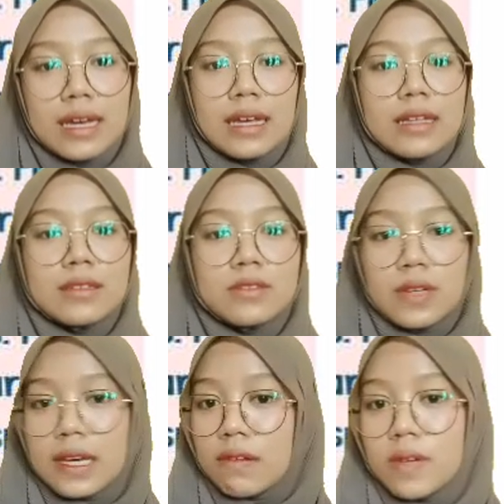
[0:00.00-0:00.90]
and
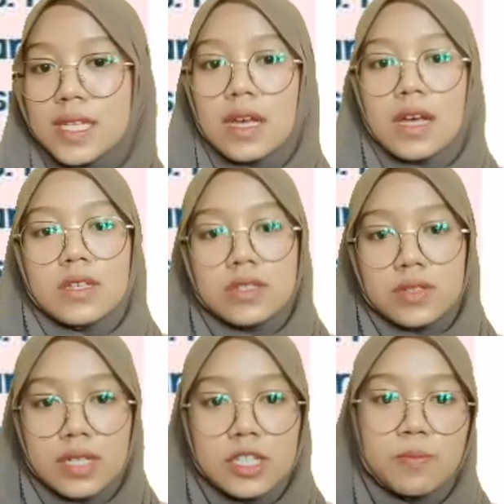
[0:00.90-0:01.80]
to increase
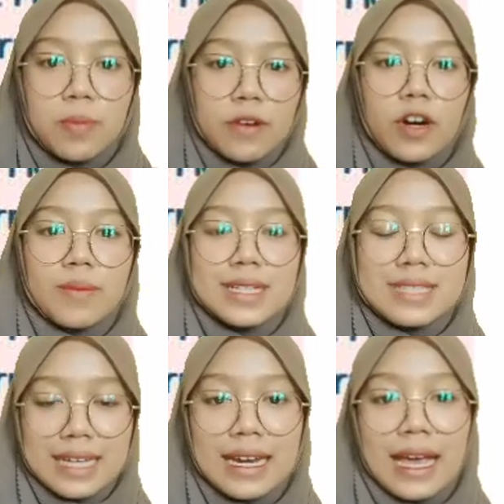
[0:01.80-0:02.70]
students' performance
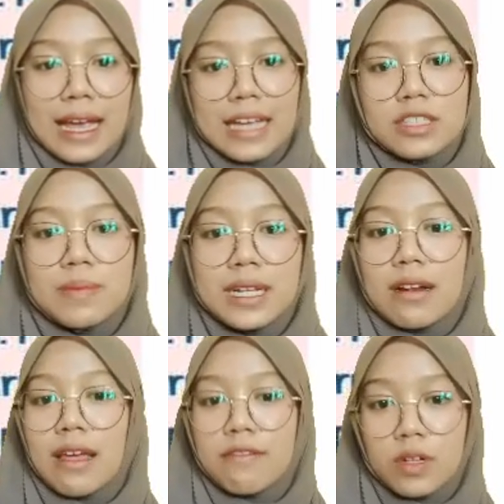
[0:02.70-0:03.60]
and
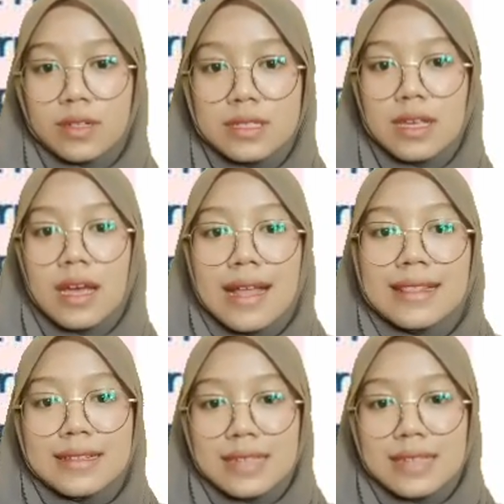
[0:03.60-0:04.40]
engagement levels. This